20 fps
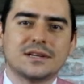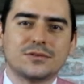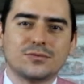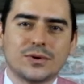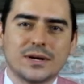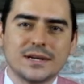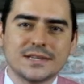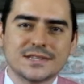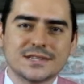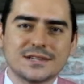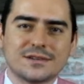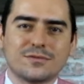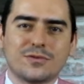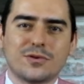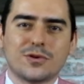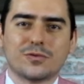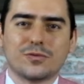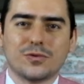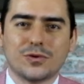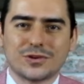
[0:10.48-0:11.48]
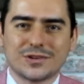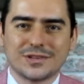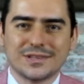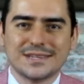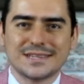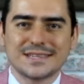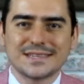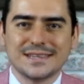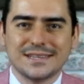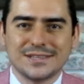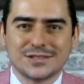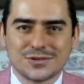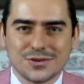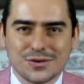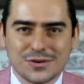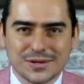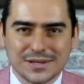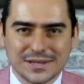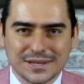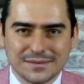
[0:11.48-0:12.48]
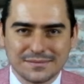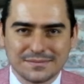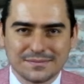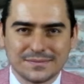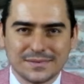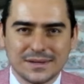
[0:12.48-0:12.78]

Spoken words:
advisor for foreigners in Turkey.